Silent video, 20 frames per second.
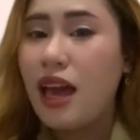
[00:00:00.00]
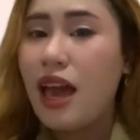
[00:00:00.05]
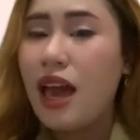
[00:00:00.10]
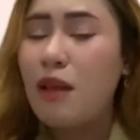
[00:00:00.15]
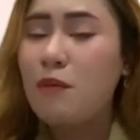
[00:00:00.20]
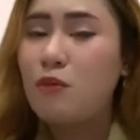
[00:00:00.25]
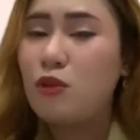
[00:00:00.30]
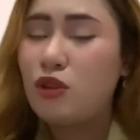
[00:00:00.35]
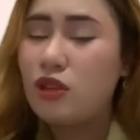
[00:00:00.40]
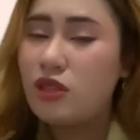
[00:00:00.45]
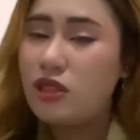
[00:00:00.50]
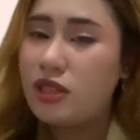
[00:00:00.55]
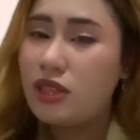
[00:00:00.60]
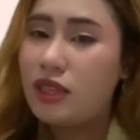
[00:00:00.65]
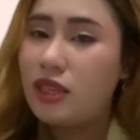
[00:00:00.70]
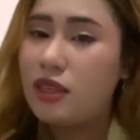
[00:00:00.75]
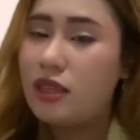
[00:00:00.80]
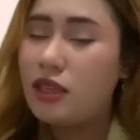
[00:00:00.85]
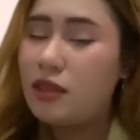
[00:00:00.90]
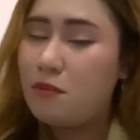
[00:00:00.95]
and
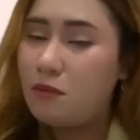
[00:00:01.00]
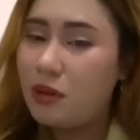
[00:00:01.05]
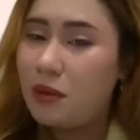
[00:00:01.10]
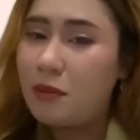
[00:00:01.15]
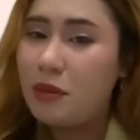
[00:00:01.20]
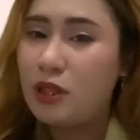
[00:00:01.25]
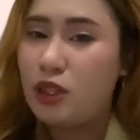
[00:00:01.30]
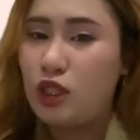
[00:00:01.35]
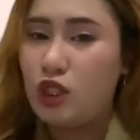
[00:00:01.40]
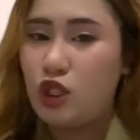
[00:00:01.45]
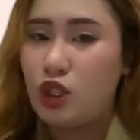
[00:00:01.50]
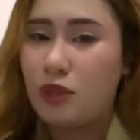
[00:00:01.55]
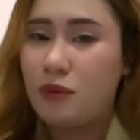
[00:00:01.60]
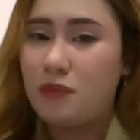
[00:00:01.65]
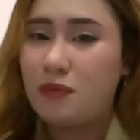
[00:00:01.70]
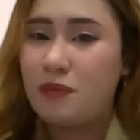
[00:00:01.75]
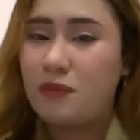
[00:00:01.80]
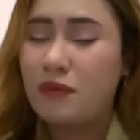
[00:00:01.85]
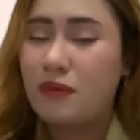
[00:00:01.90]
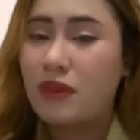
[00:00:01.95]
policy implementation.
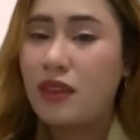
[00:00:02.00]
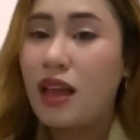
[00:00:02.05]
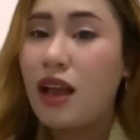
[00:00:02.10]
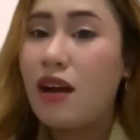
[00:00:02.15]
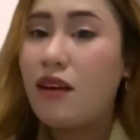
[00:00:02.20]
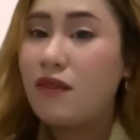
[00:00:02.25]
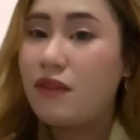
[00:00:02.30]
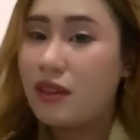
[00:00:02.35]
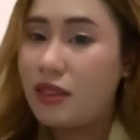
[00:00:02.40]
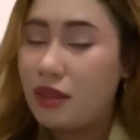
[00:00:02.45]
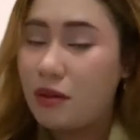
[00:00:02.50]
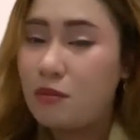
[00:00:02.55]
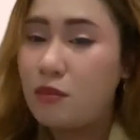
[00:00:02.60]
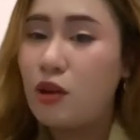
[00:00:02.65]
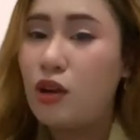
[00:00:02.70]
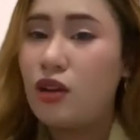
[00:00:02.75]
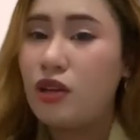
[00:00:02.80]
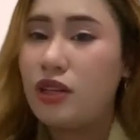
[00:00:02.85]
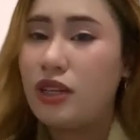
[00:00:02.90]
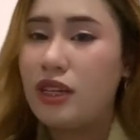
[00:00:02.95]

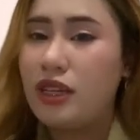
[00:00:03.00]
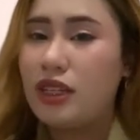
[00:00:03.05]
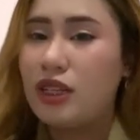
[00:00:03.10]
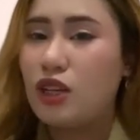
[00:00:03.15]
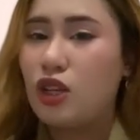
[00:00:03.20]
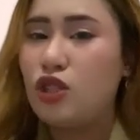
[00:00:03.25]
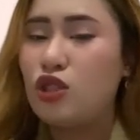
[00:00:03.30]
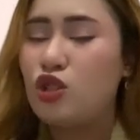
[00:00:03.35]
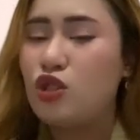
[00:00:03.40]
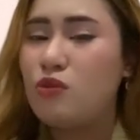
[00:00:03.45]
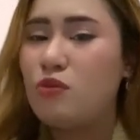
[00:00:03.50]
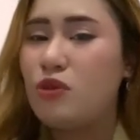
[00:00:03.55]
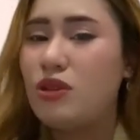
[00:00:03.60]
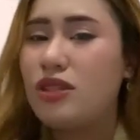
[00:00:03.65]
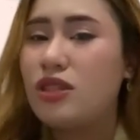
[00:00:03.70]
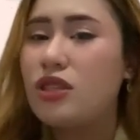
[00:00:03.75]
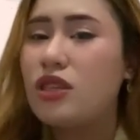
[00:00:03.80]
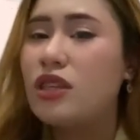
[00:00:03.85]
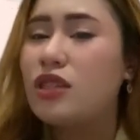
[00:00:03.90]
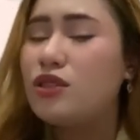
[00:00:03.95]
Furthermore, it
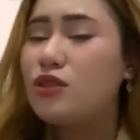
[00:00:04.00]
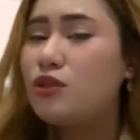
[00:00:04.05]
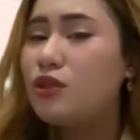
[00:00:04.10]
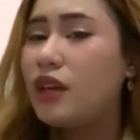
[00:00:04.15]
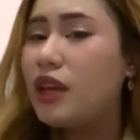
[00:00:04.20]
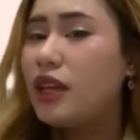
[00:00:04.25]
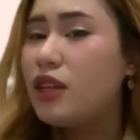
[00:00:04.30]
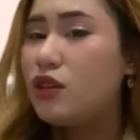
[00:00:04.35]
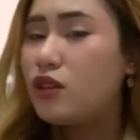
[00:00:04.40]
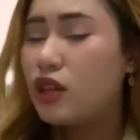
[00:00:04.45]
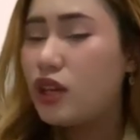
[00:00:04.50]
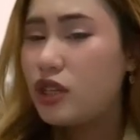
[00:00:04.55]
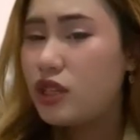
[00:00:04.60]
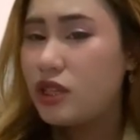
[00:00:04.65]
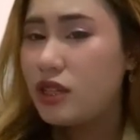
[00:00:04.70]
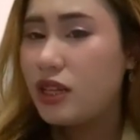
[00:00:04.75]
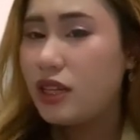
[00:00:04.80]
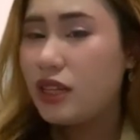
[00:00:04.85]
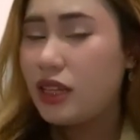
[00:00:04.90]
contributes to educational